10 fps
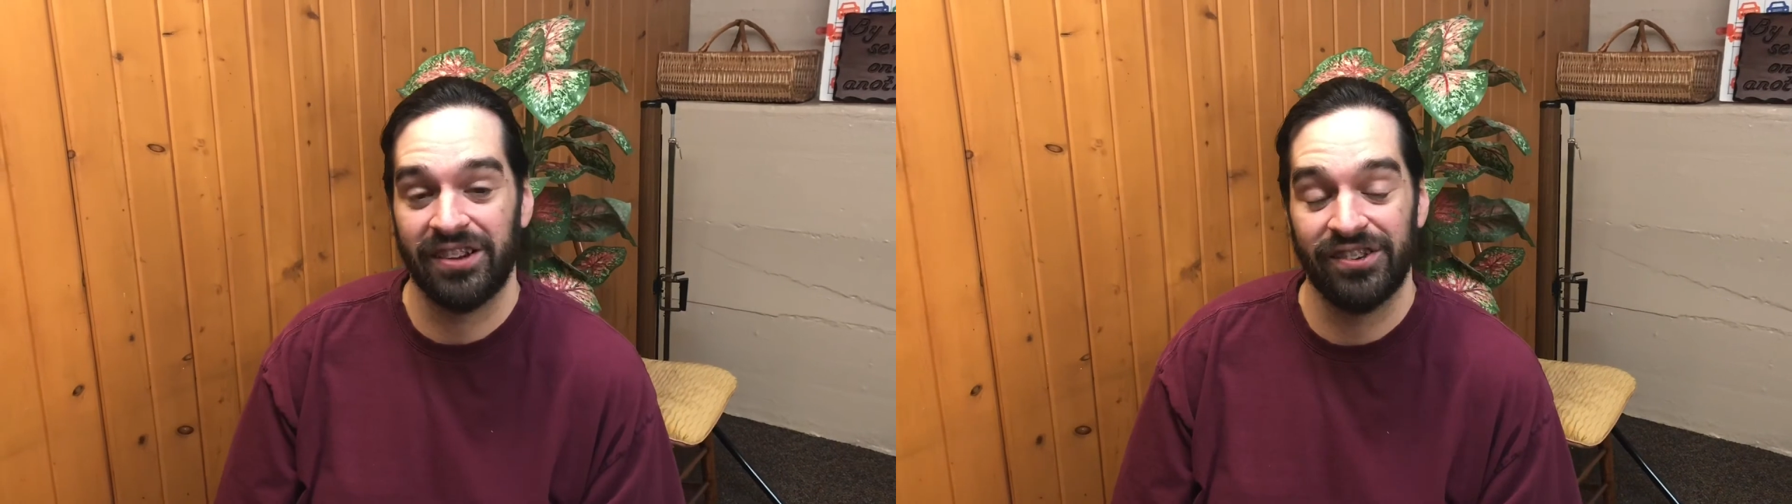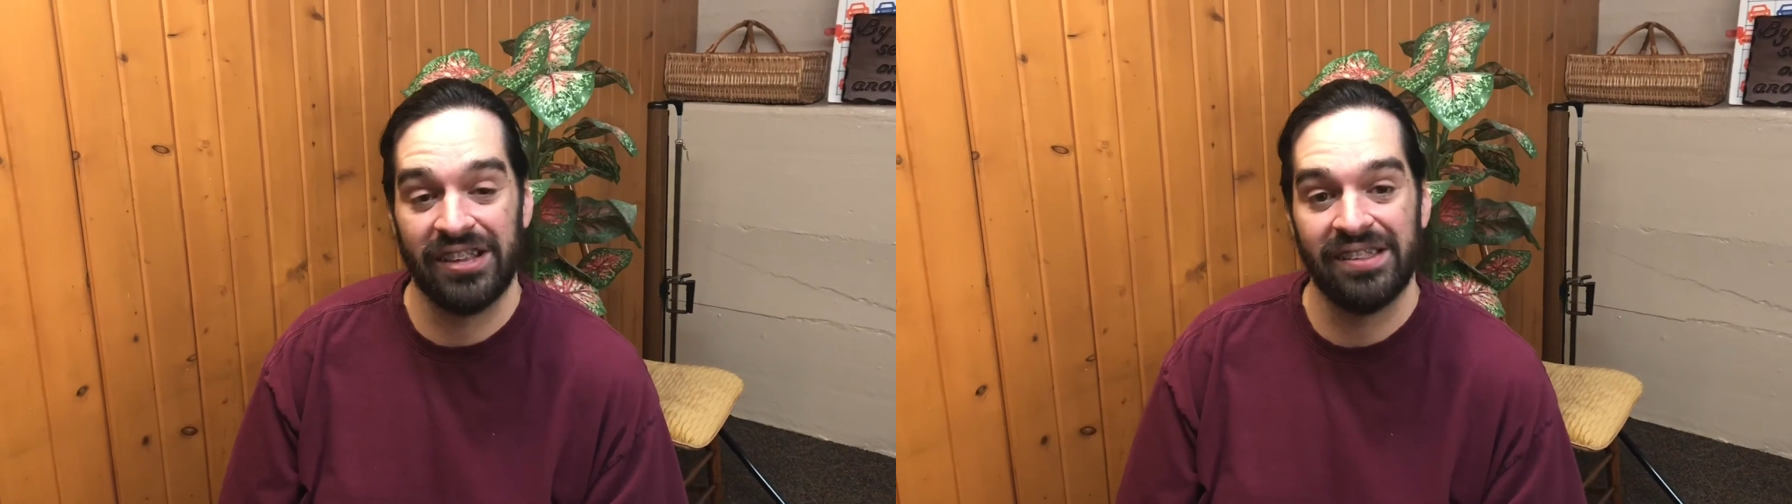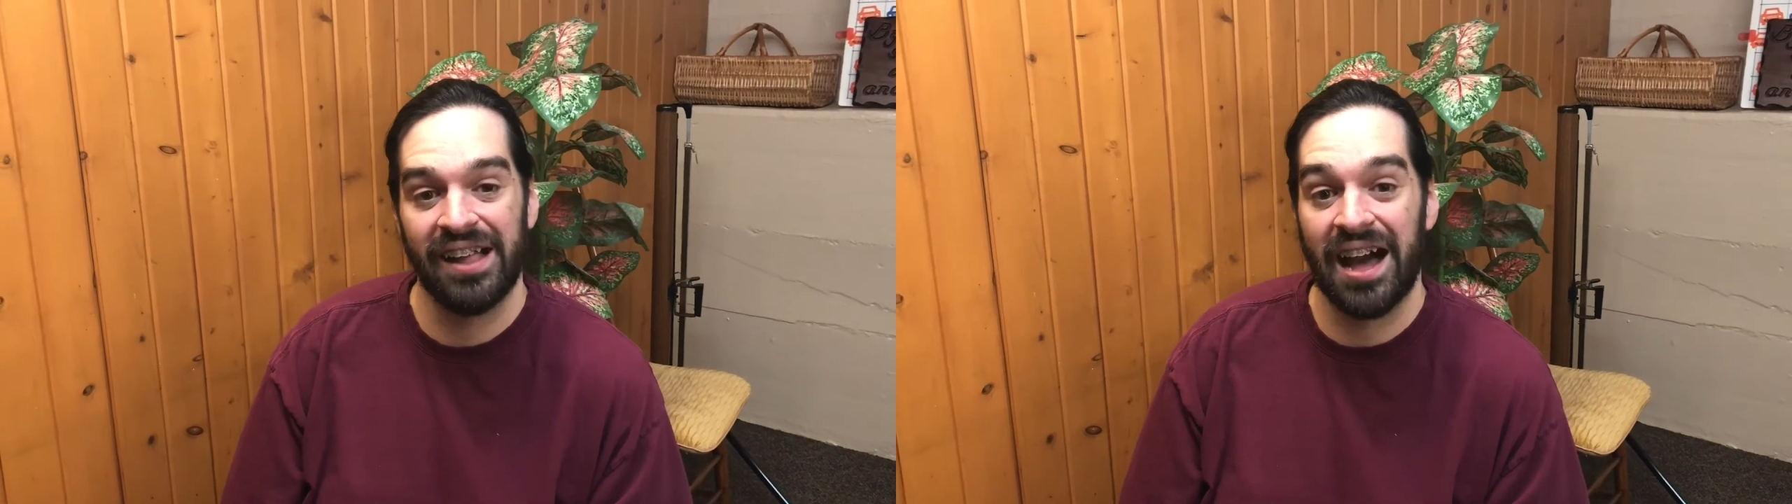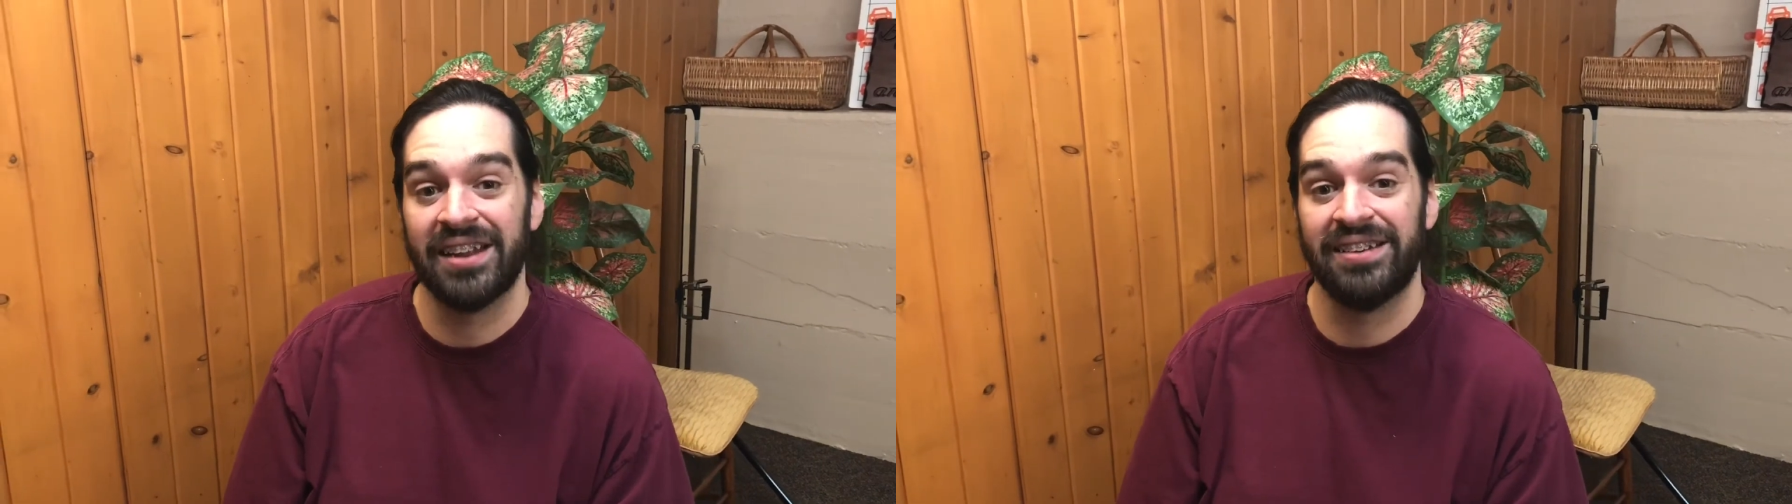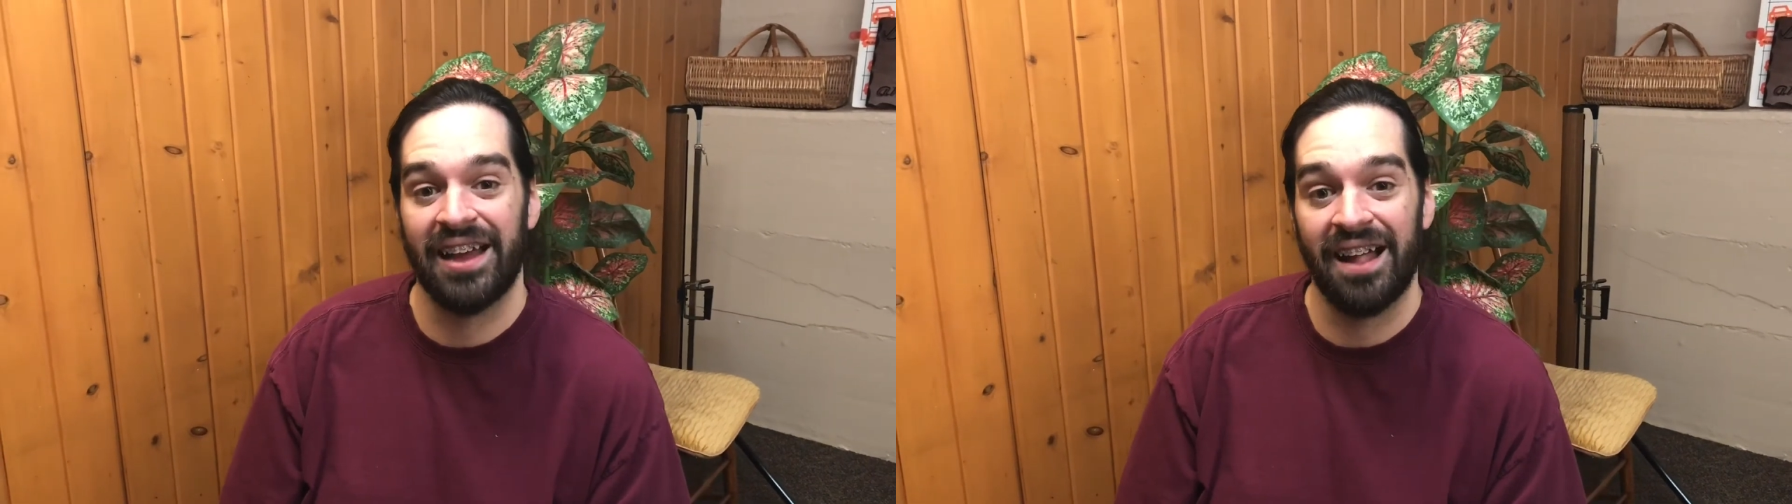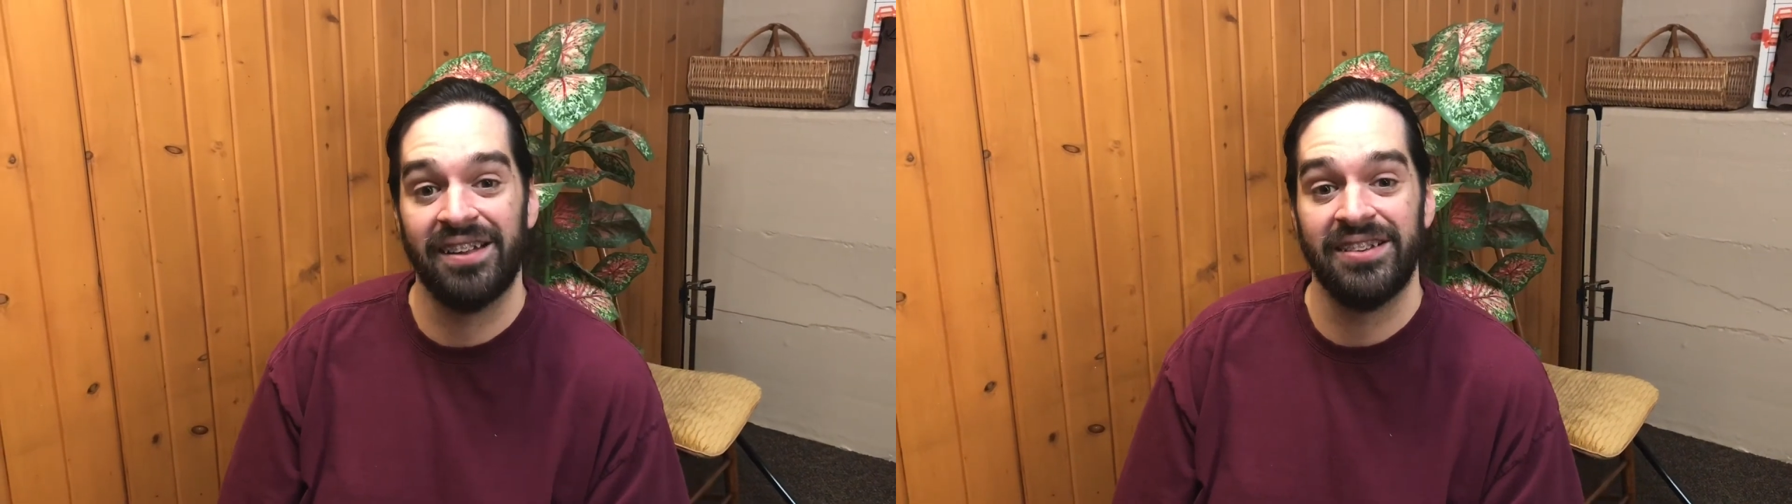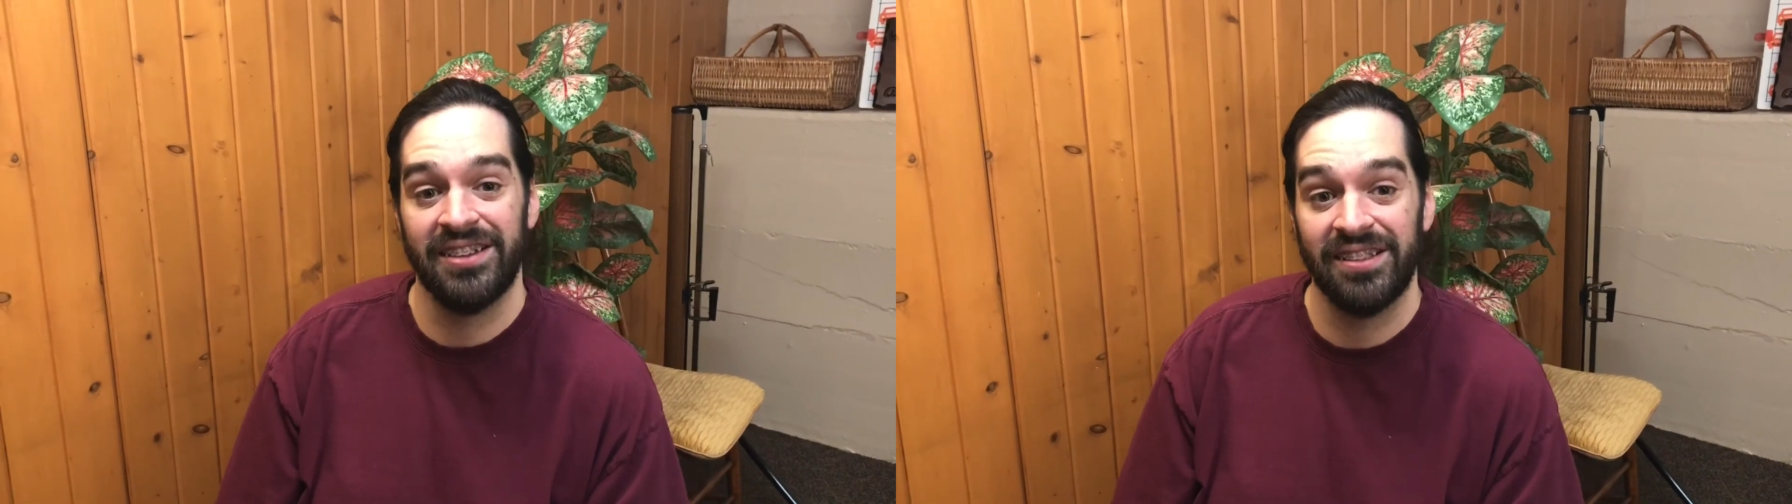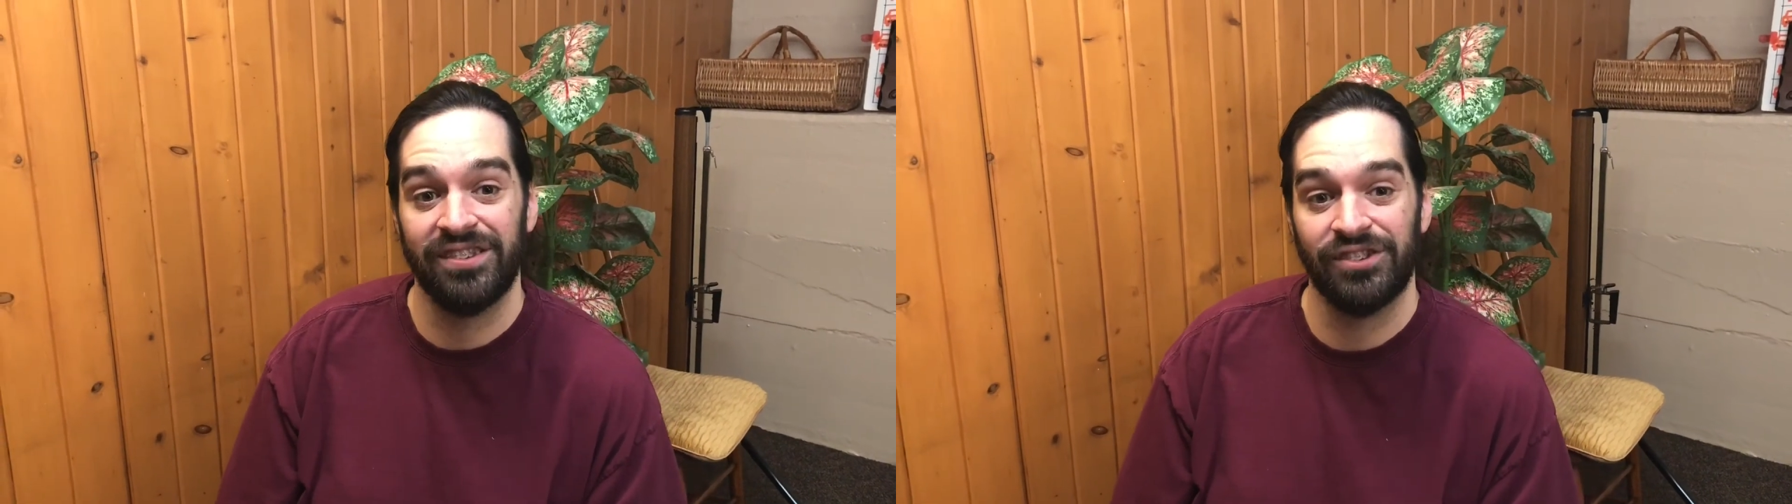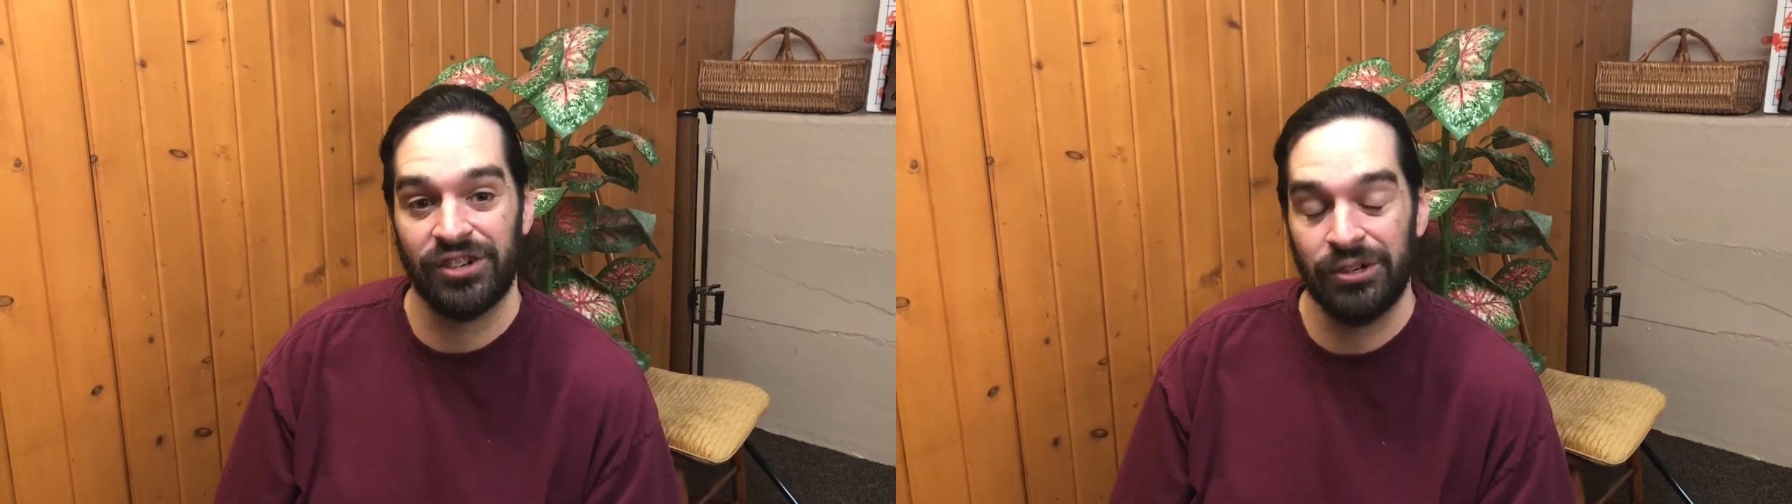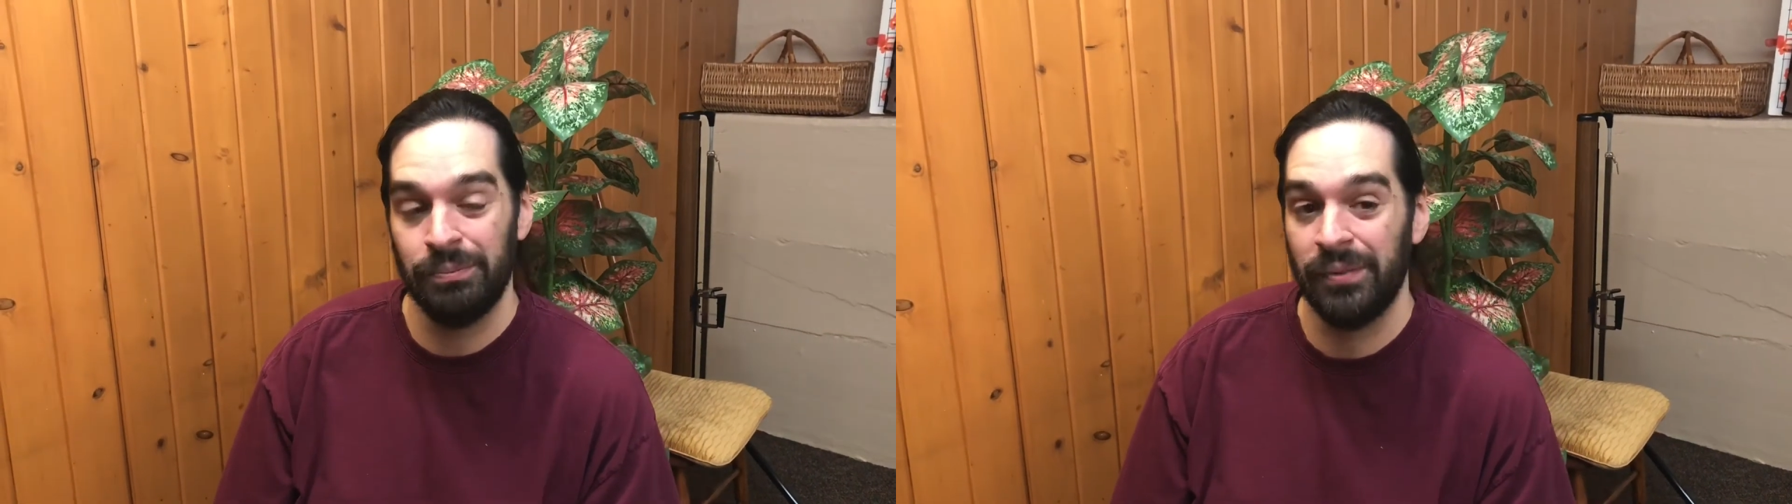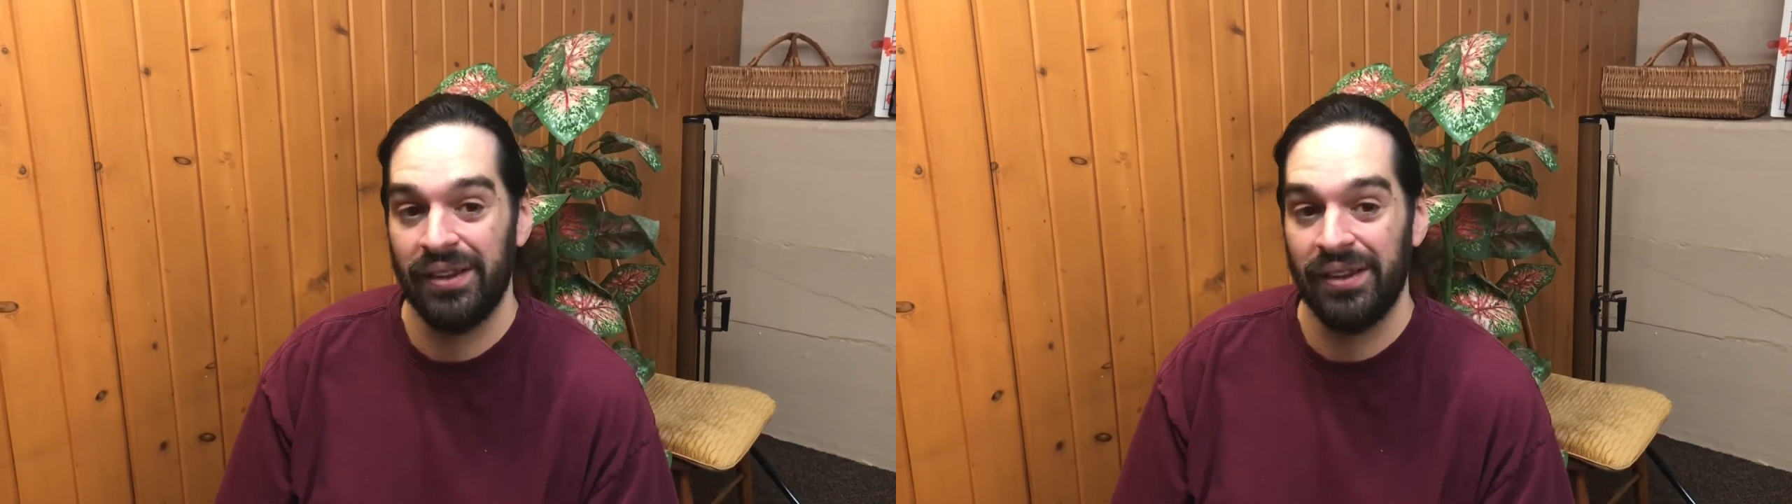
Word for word: There's a lot of talent in this group,